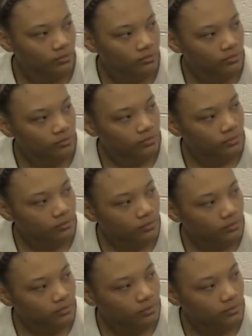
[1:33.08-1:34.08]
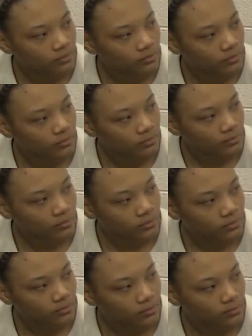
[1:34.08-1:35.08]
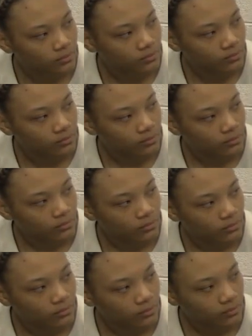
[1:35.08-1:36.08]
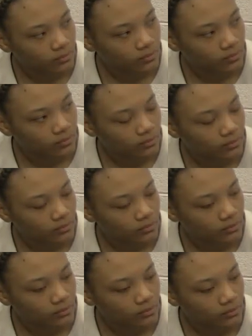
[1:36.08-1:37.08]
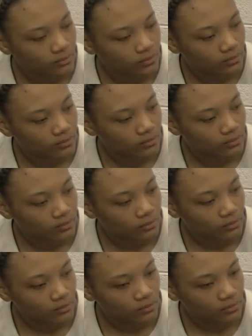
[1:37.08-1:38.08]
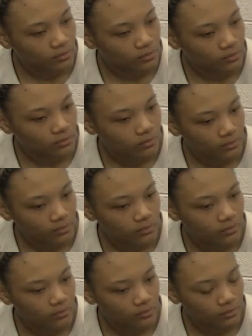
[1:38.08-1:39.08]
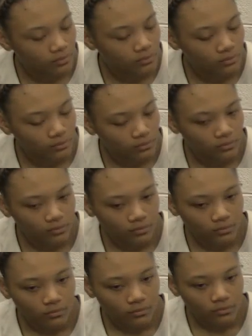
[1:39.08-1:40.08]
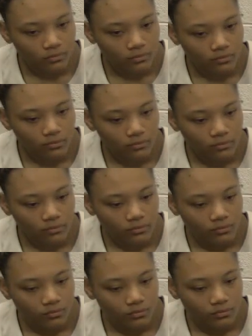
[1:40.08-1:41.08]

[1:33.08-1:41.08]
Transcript: This person isn't speaking.